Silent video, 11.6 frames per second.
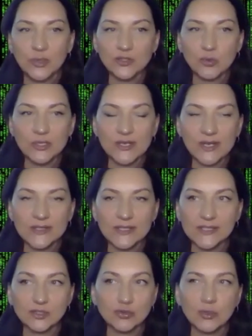to wait 29
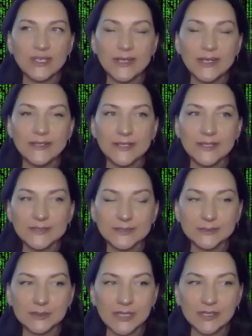days or 28
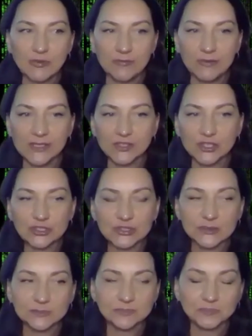days, like
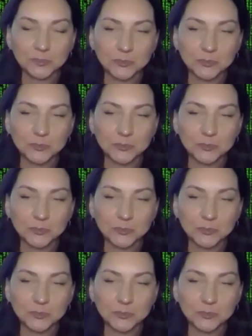reflectors.